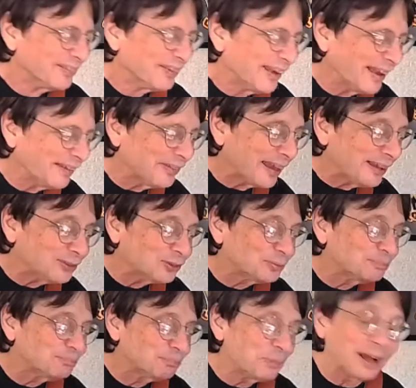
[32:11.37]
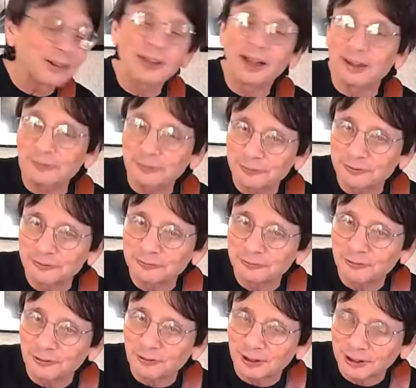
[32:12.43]
And that's my life,
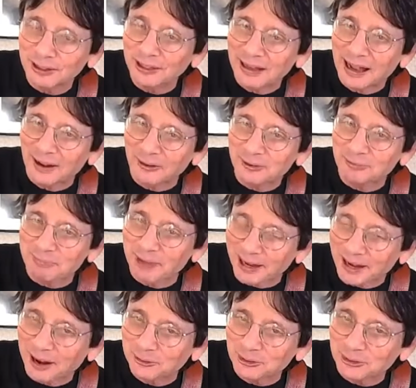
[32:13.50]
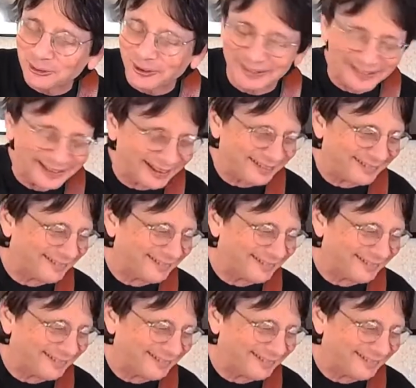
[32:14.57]
cleaning out my house right now.